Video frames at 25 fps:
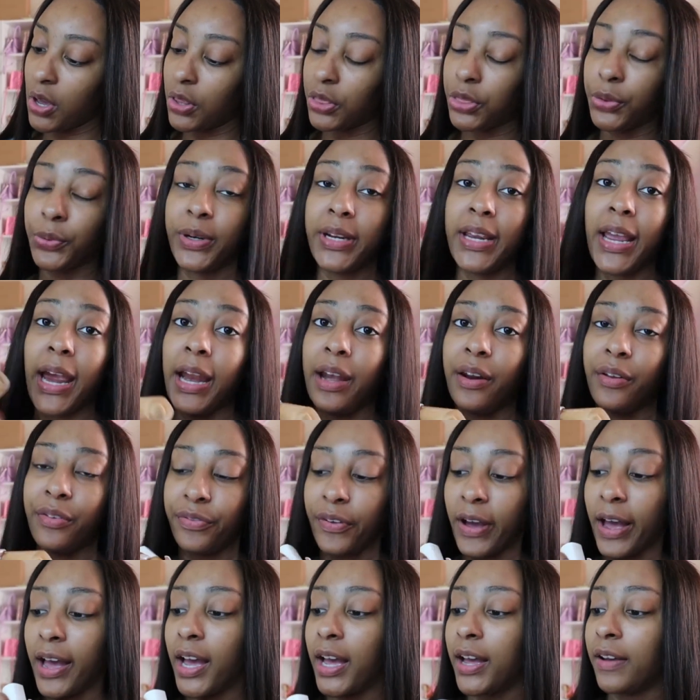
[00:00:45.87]

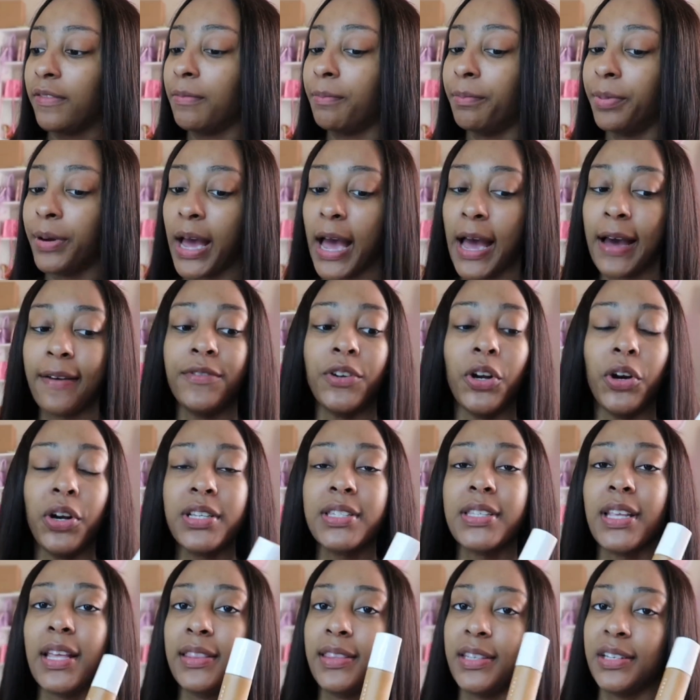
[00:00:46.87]
385 but I've
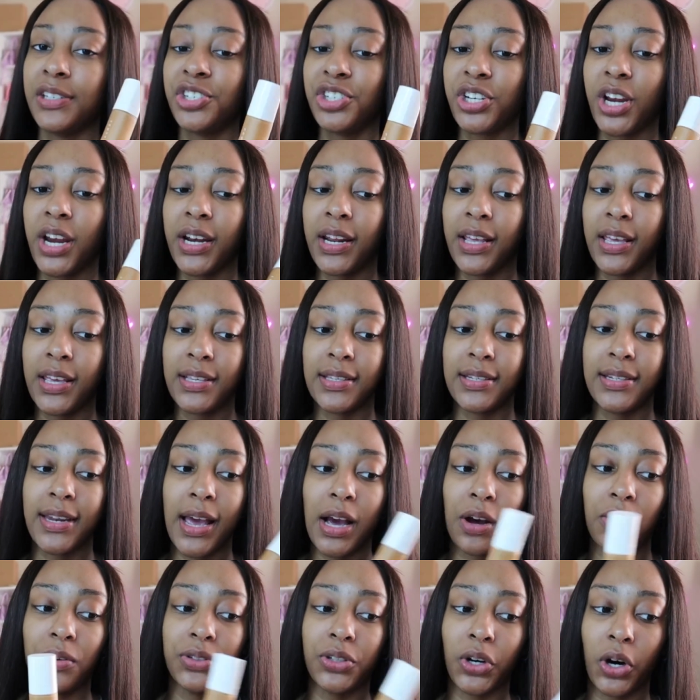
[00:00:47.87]
noticed that this shade is
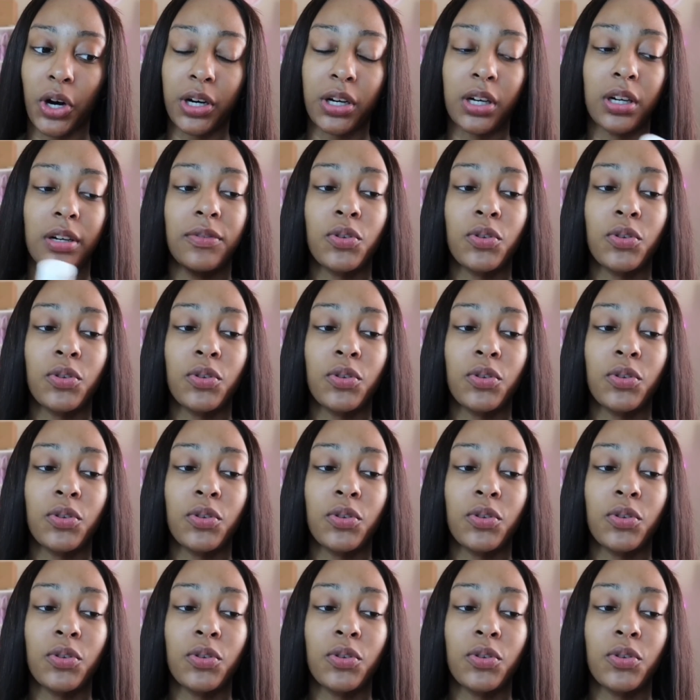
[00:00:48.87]
now darker.